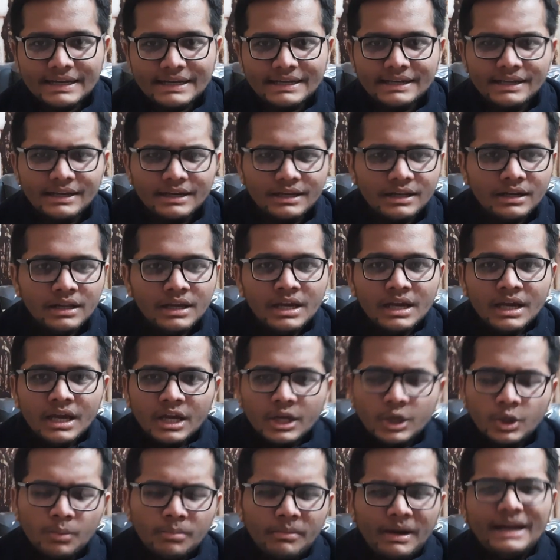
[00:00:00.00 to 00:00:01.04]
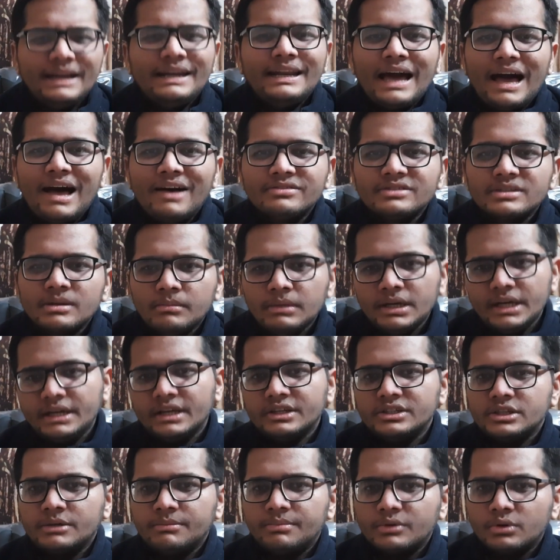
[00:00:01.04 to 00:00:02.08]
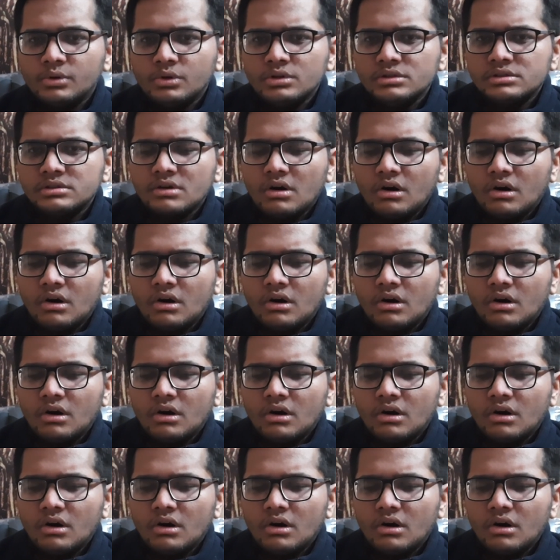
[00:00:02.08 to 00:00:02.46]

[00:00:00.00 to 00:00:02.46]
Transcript: technical. You might have some leadership roles,